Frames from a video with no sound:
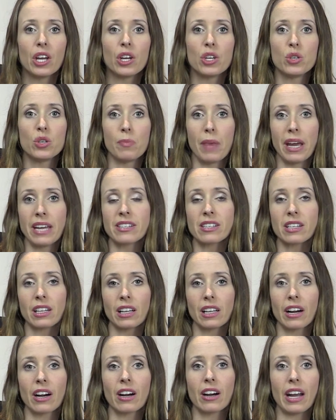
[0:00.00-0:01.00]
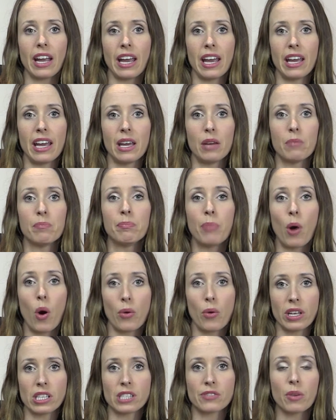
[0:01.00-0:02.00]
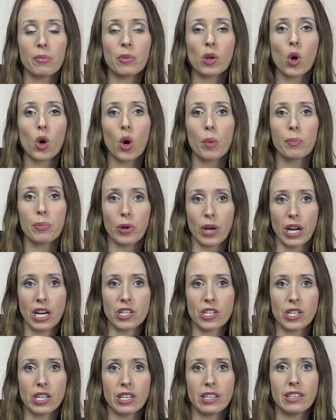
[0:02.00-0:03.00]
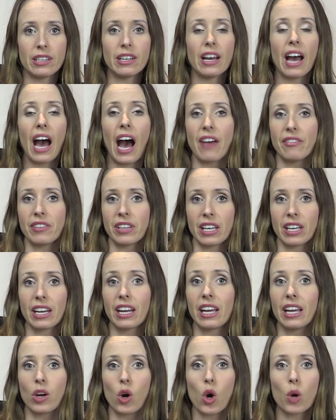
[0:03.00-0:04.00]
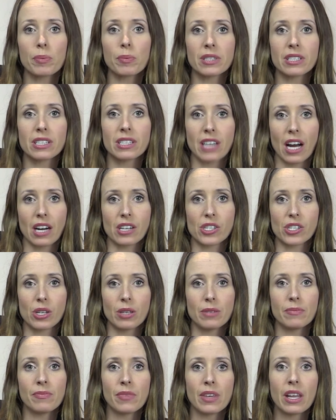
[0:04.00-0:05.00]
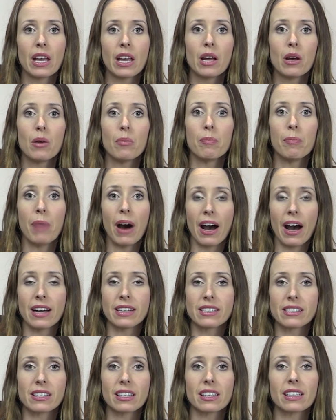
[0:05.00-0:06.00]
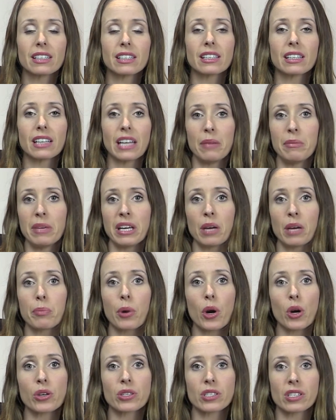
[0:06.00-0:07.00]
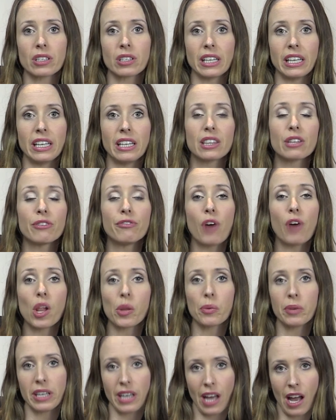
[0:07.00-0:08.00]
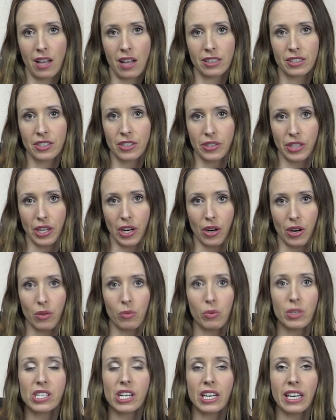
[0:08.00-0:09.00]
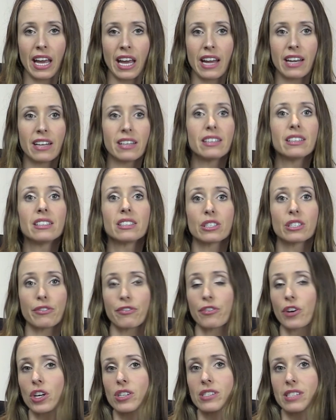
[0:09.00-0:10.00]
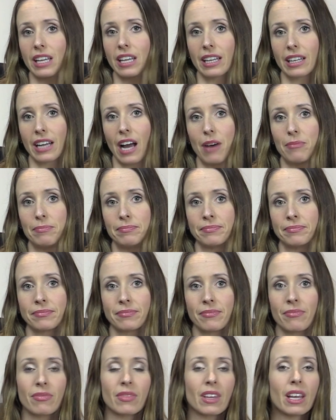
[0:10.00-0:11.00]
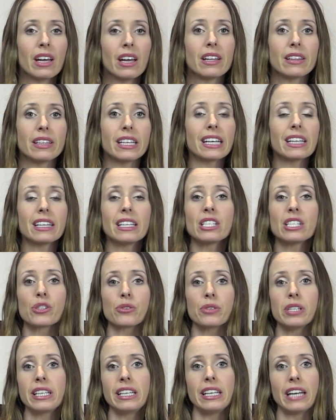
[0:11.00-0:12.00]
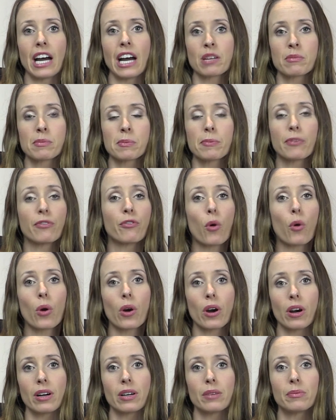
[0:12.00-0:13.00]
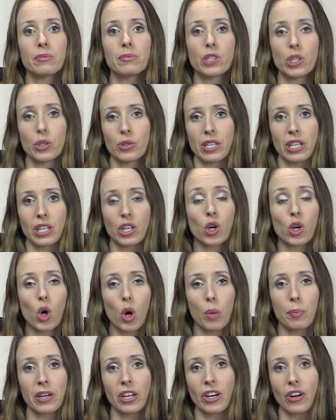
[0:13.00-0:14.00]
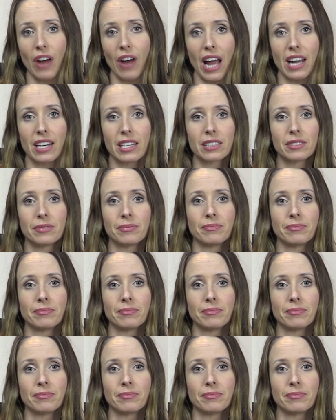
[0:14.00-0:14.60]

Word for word: You may declare a bonus from the corporation, having it a corporate deduction, but claiming it personally the following calendar year, which again defers income. Think of these three key items before choosing your corporate year end.